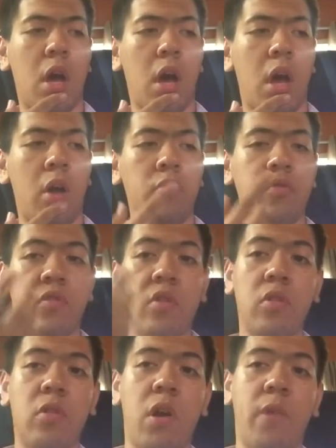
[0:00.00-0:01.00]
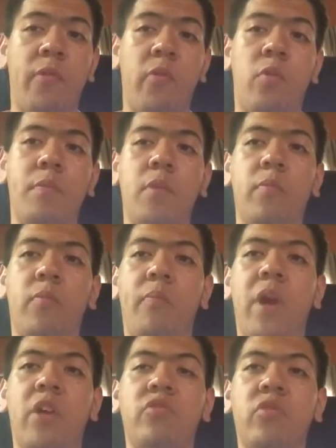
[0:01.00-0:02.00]
I don't think I've
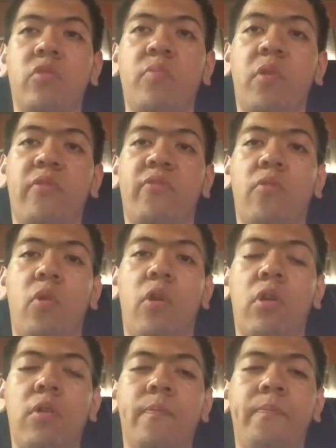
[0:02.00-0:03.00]
remembered Magic before.